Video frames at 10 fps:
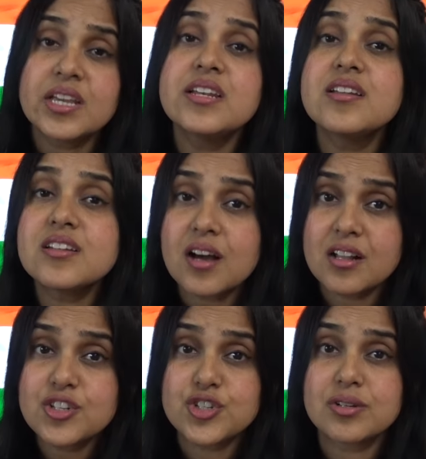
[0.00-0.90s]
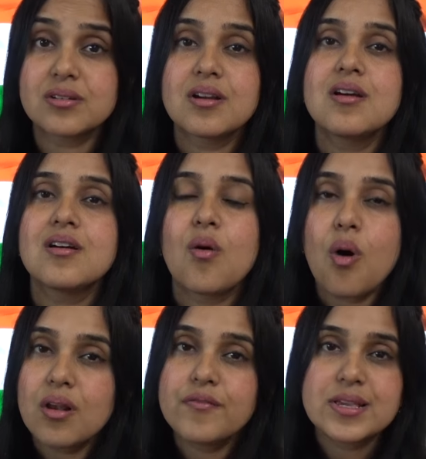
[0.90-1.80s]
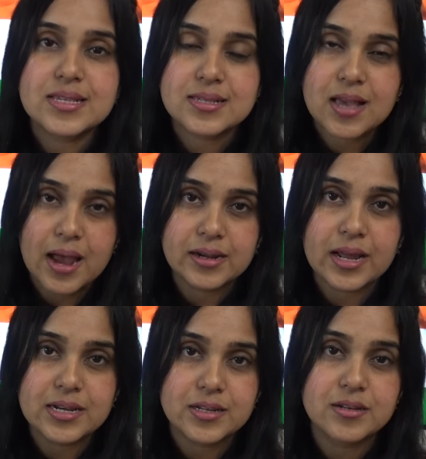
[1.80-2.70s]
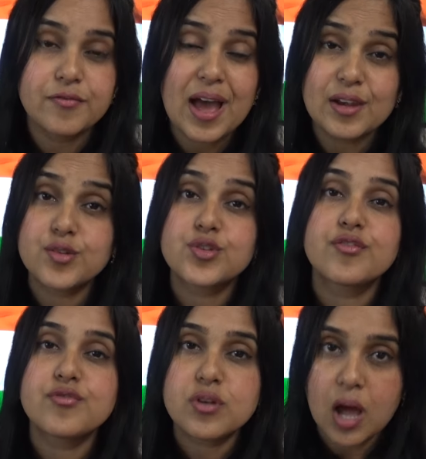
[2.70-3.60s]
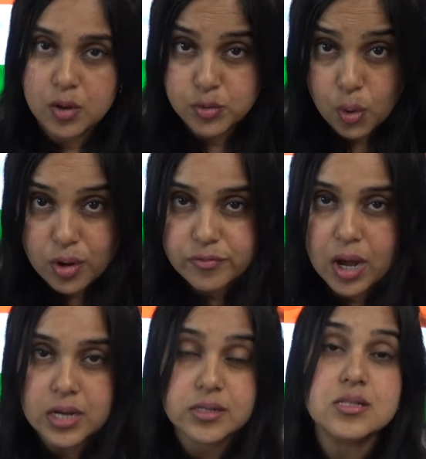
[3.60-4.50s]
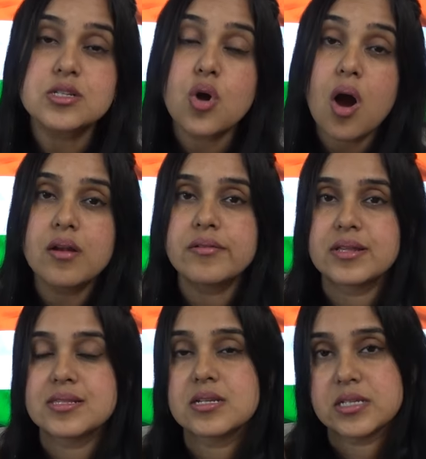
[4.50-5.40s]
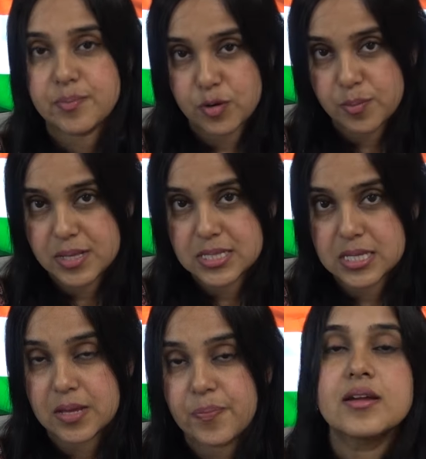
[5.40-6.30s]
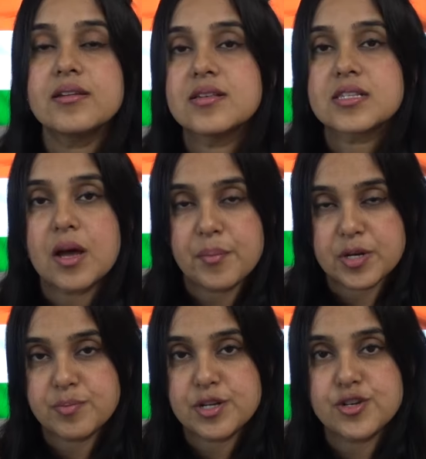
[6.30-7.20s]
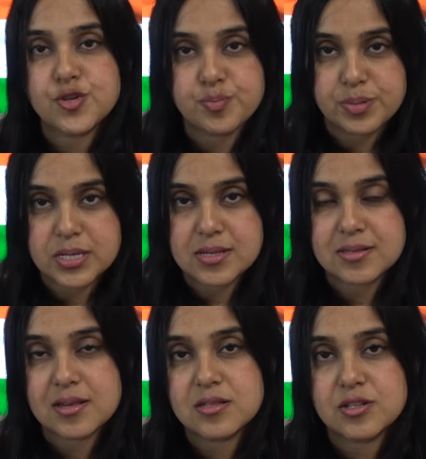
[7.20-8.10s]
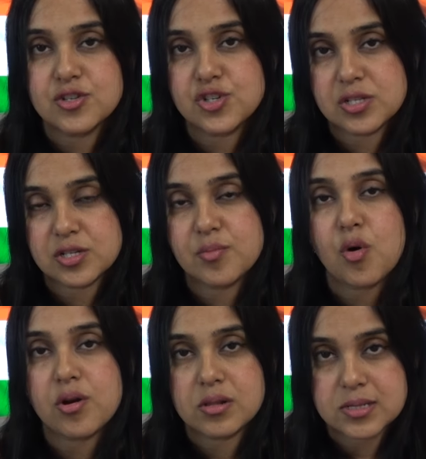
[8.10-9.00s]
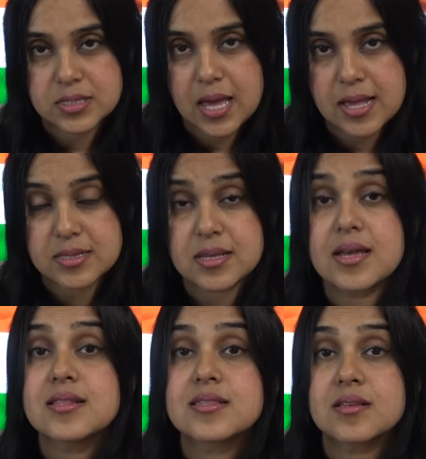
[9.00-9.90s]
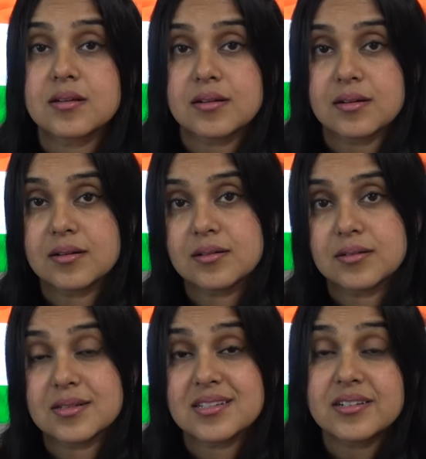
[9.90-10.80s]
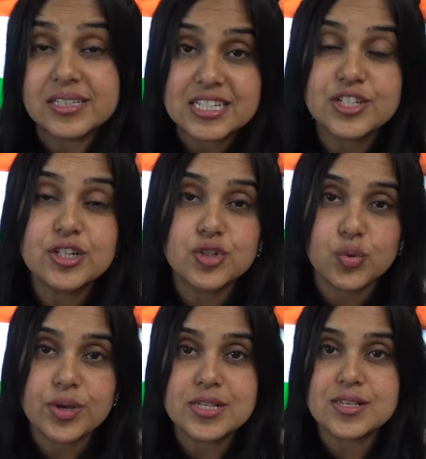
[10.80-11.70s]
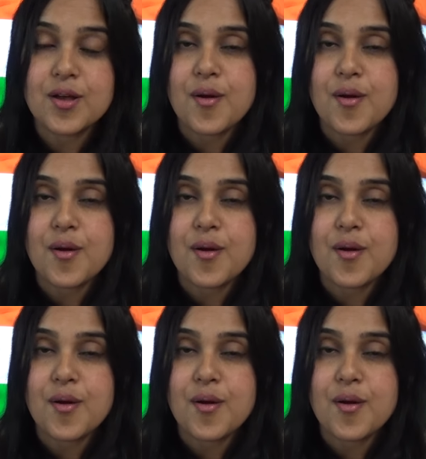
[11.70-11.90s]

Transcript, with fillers: Indian culture always has highlighted values of non-violence, tolerance, and diplomacy. India's commitment to peace isn't just a moral stance, it's a strategic choice.